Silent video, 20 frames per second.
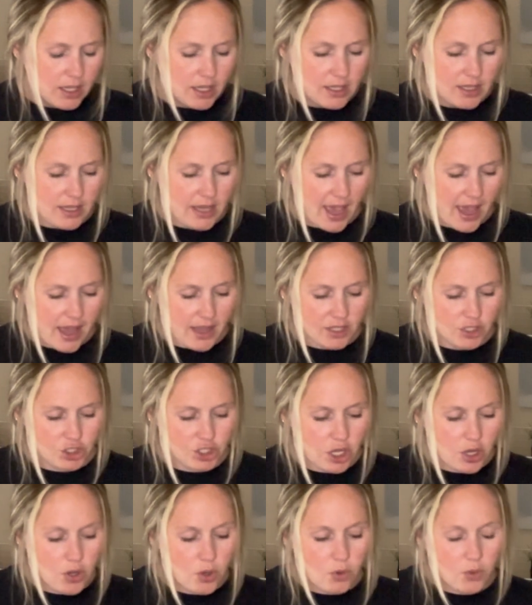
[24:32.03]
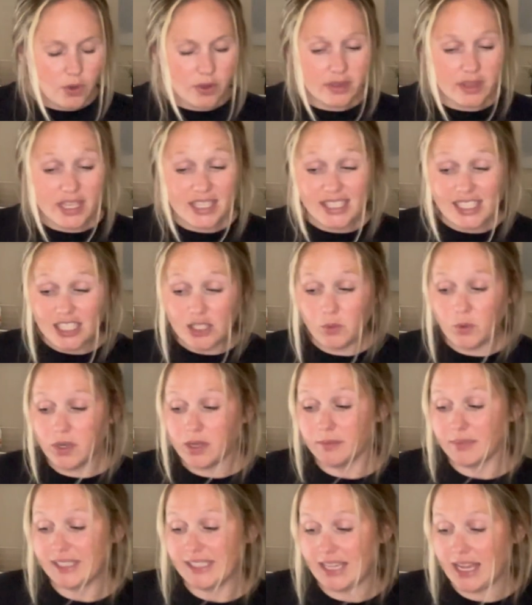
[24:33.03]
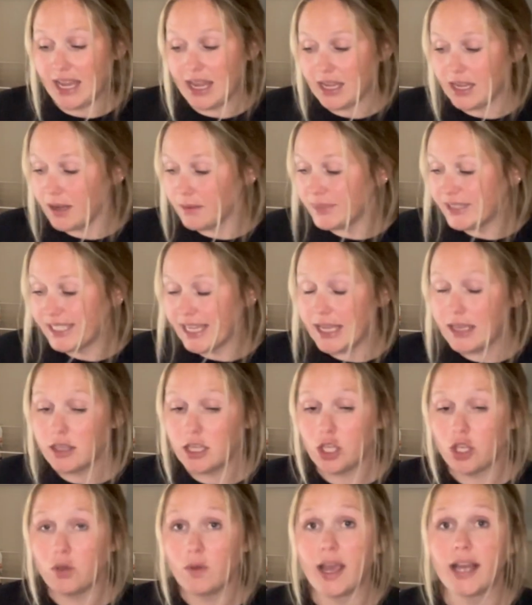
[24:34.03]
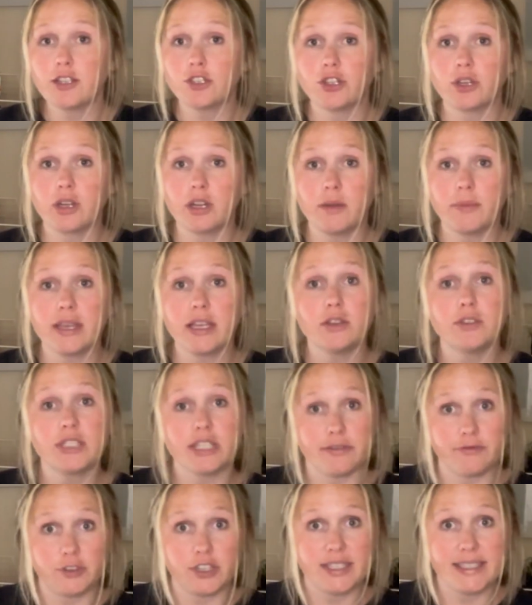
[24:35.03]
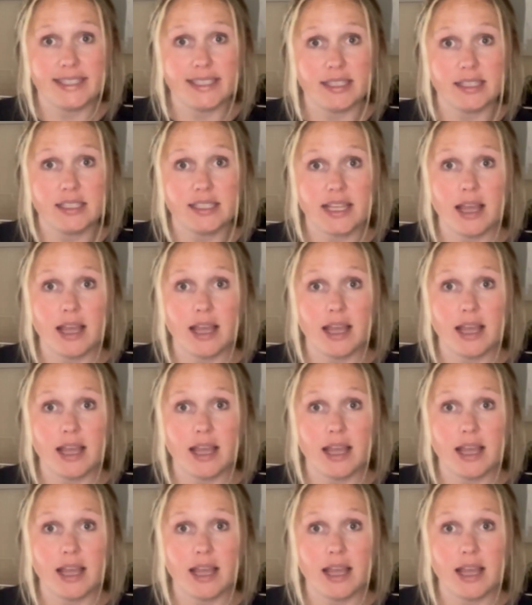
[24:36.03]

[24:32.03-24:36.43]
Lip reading: Yeah, so this is what I'm saying. I'm saying that you guys are going to be on differences.